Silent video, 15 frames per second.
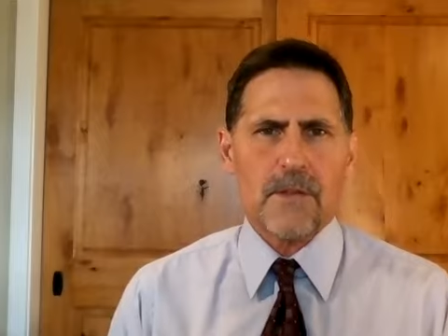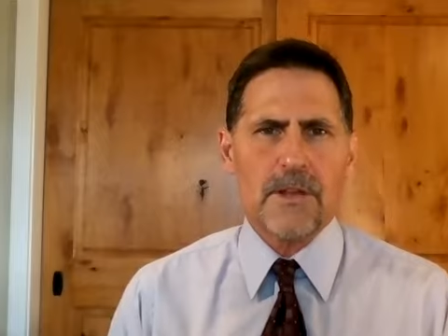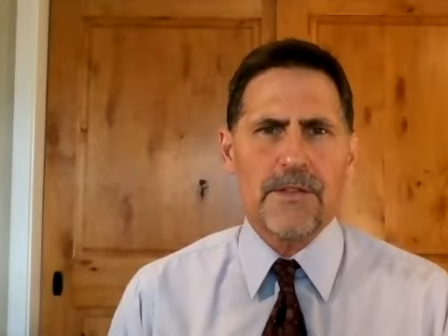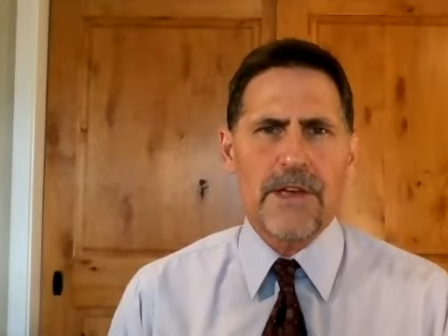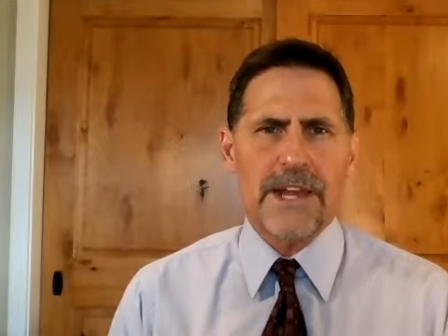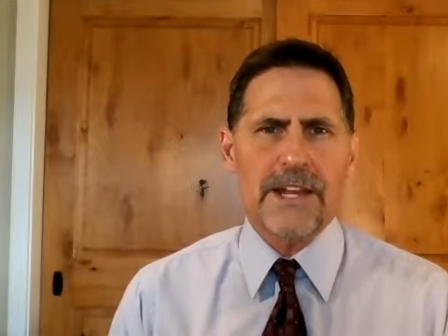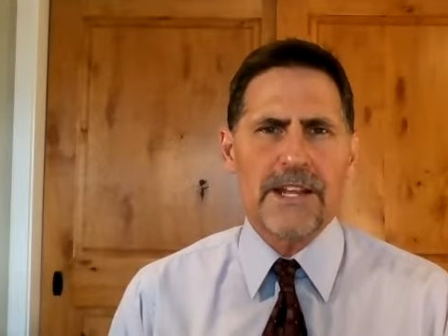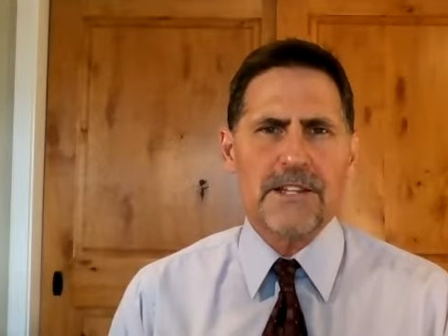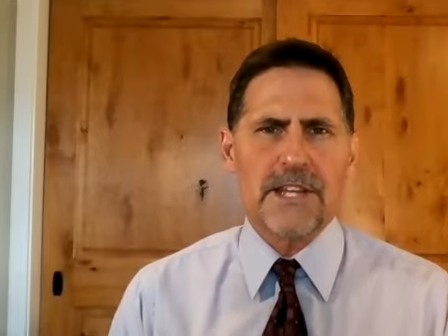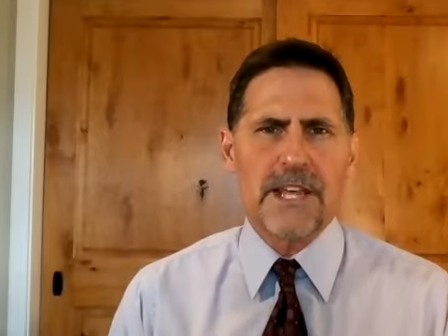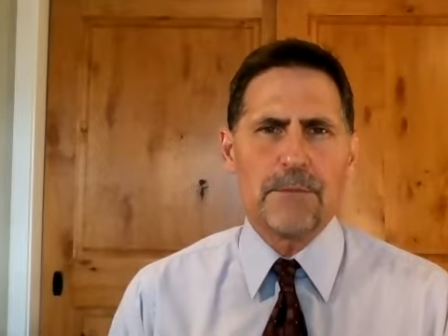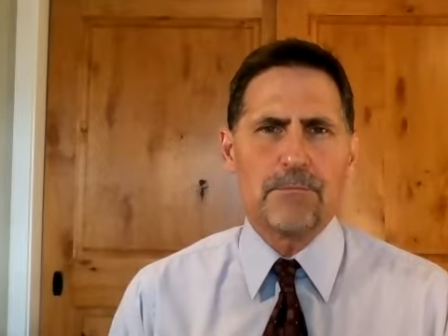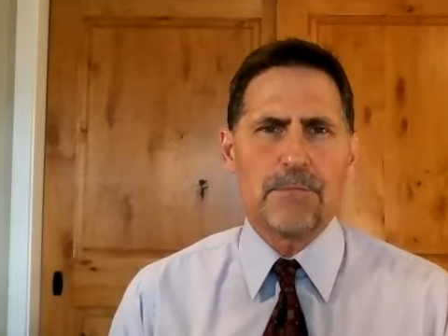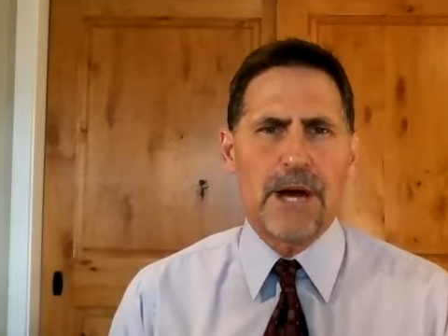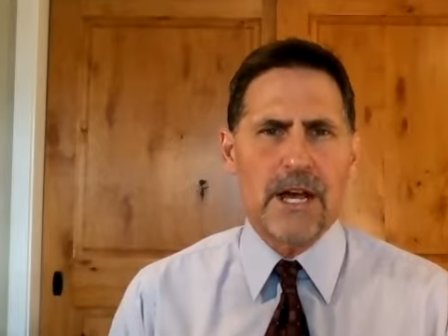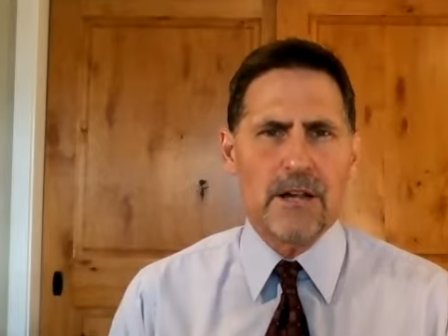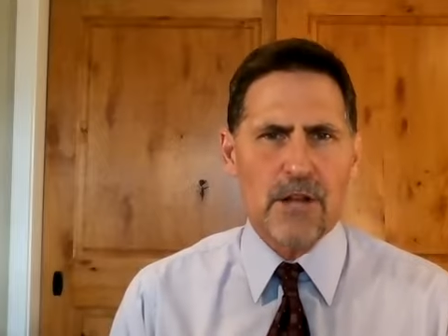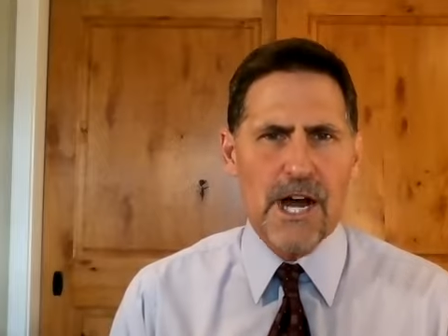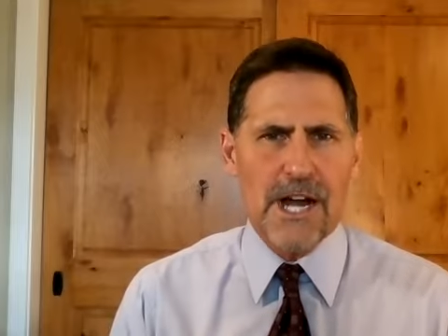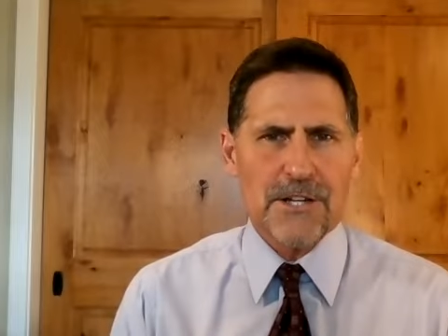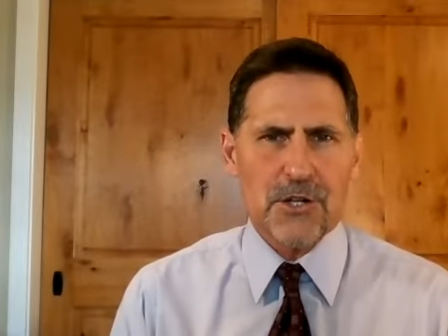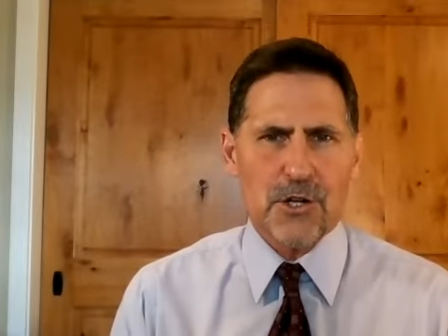that it's a
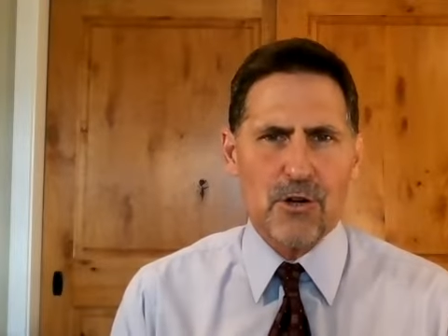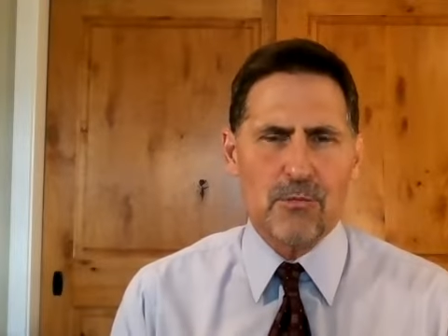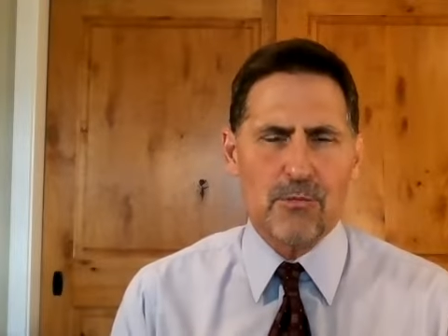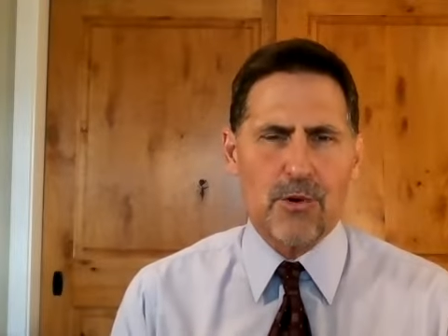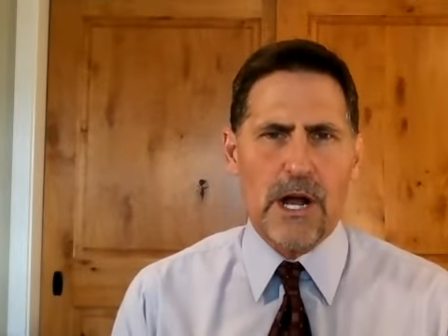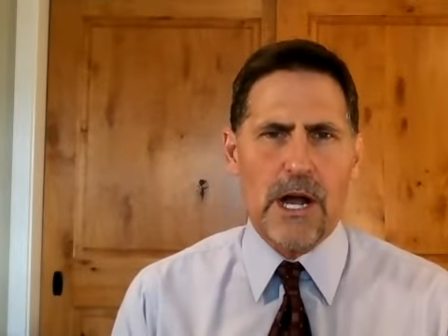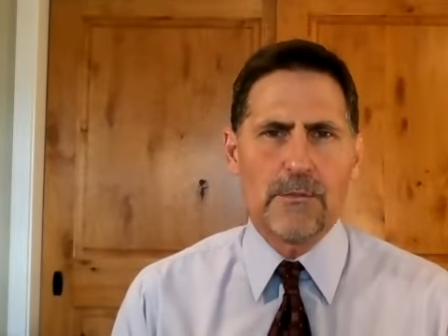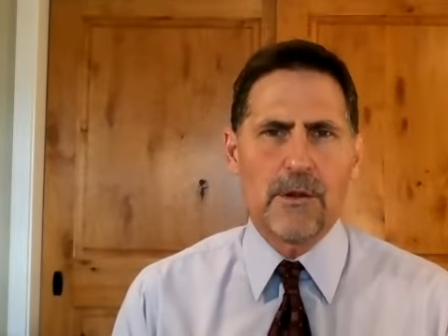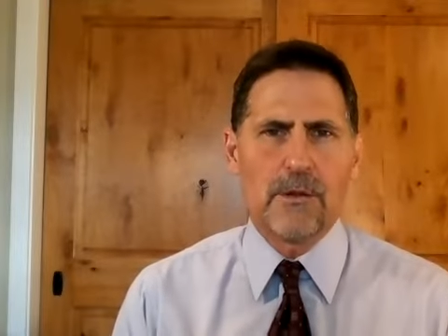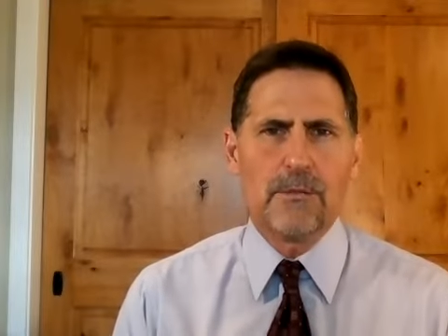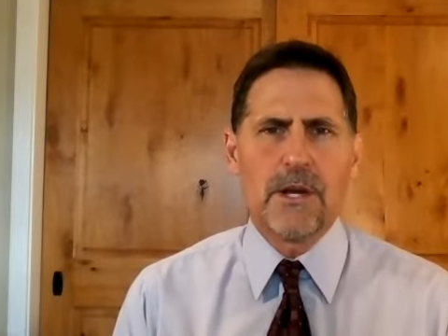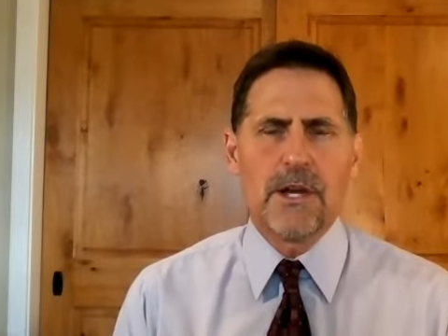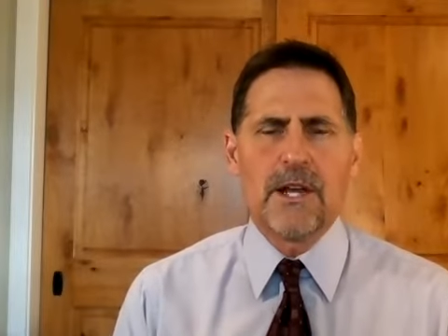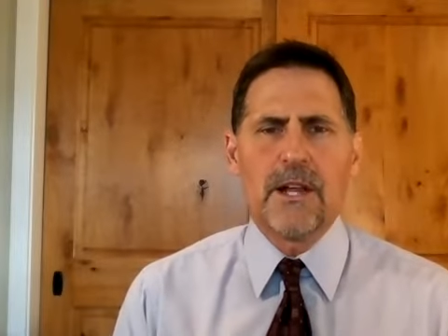biological problem